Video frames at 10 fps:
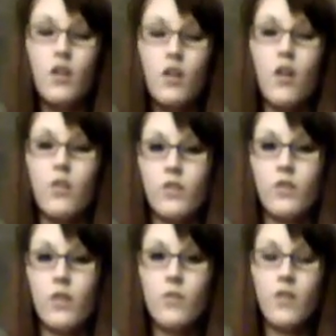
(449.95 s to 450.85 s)

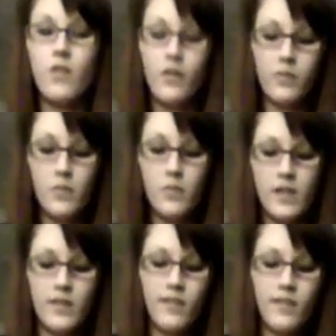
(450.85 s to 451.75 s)
Although, for
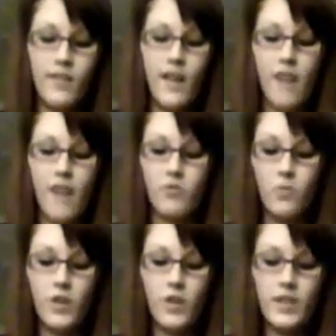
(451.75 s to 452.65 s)
me, after
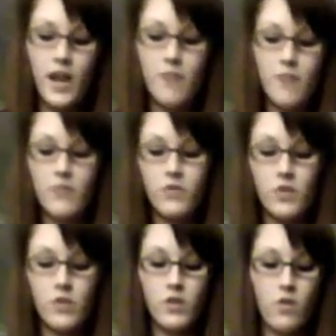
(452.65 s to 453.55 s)
one time of
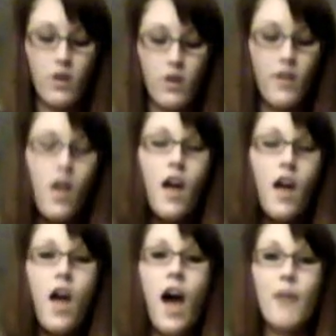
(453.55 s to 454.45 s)
doing yoga,
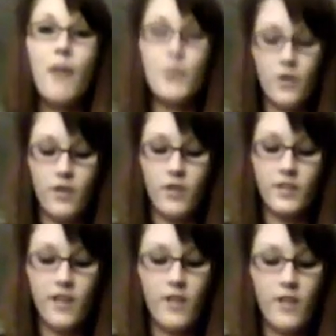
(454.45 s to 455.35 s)
I was hooked
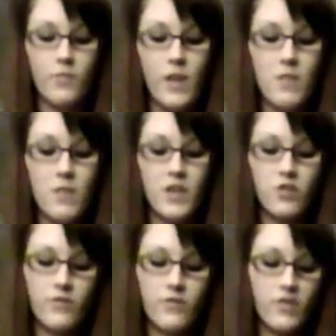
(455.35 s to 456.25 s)
on the way it makes you
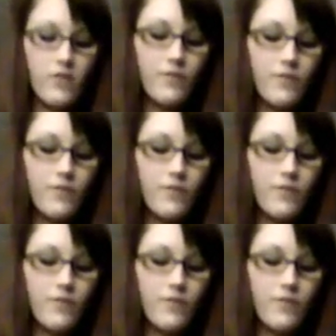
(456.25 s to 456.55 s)
feel.